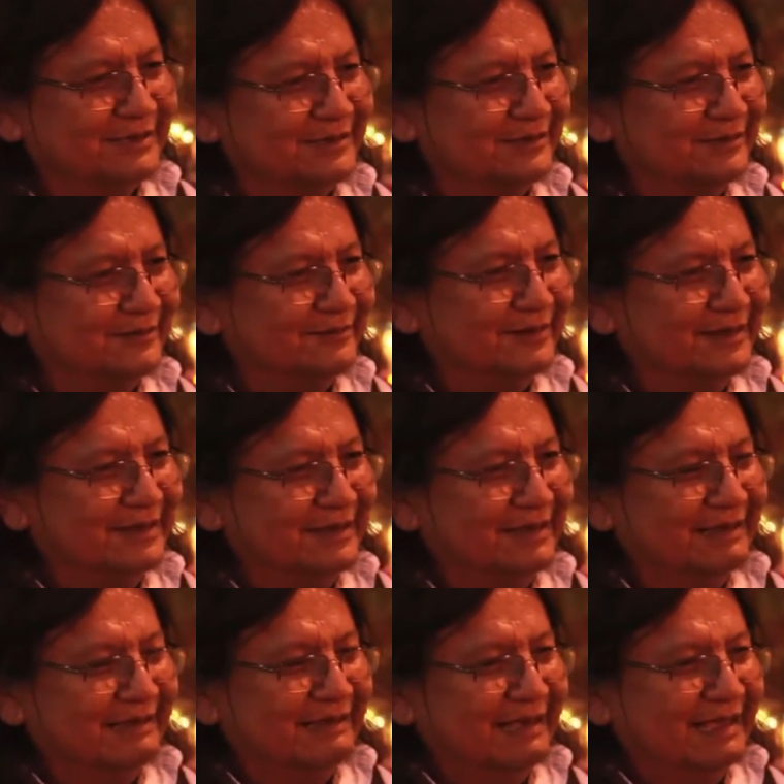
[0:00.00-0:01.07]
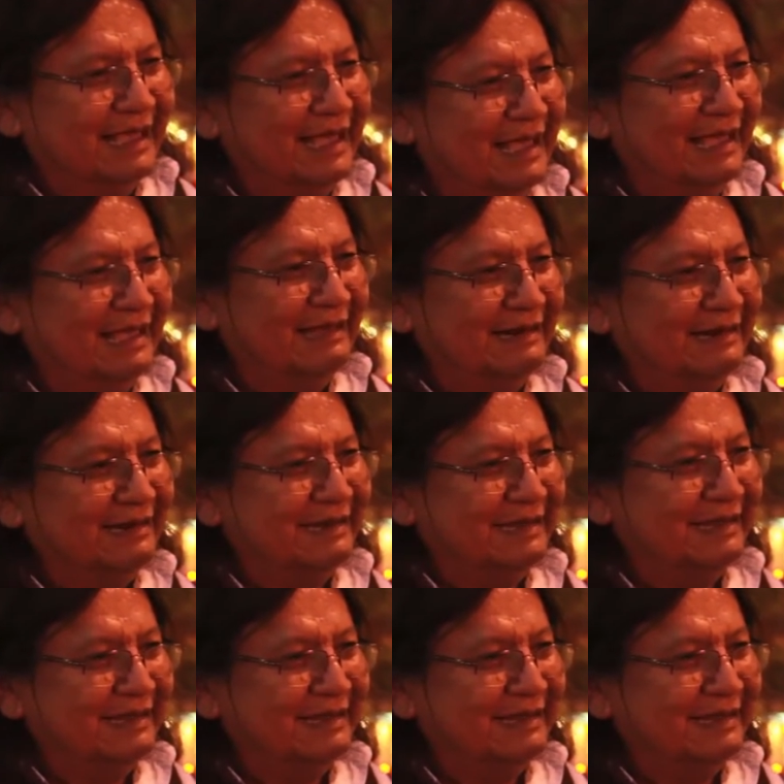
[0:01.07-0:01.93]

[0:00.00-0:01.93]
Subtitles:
So, and